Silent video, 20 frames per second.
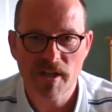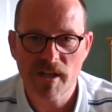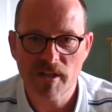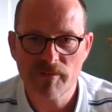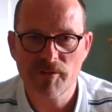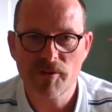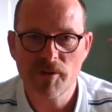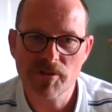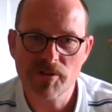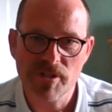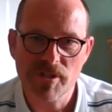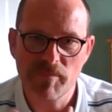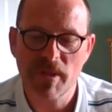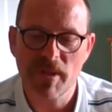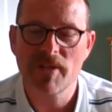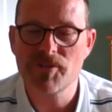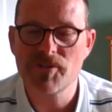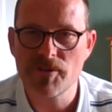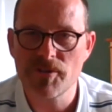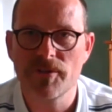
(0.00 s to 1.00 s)
And of course, the
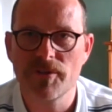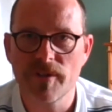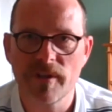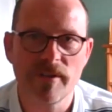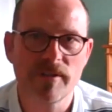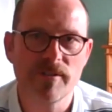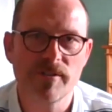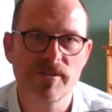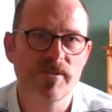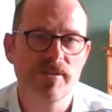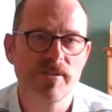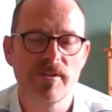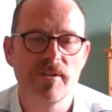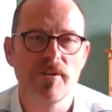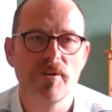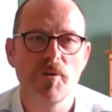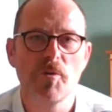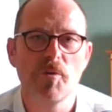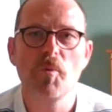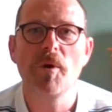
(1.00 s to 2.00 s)
blunt truth is
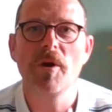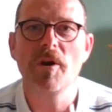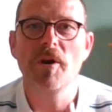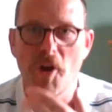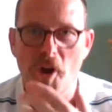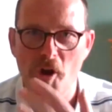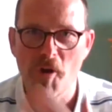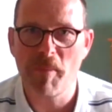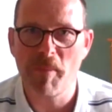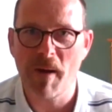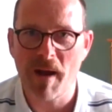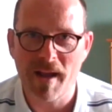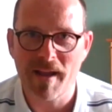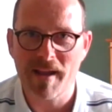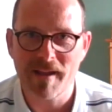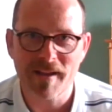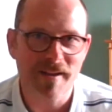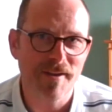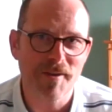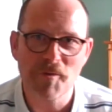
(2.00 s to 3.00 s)
we're all
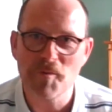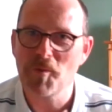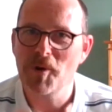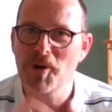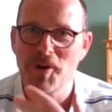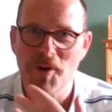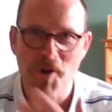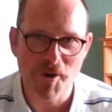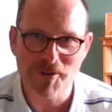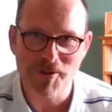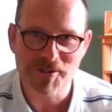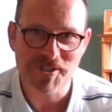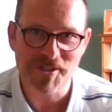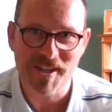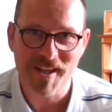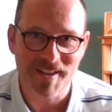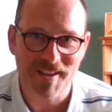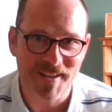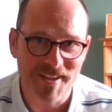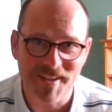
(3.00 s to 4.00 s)
buying, we're all
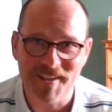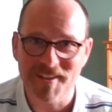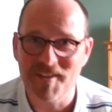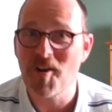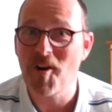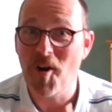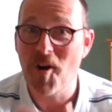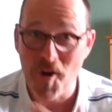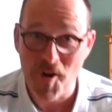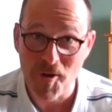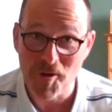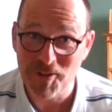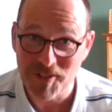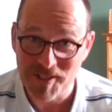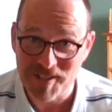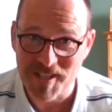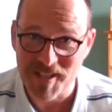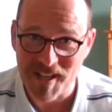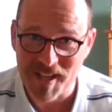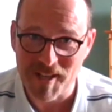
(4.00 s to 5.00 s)
selling all
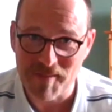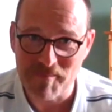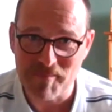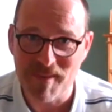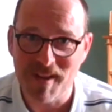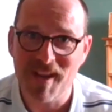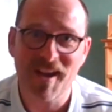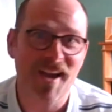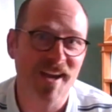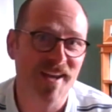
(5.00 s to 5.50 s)
the time.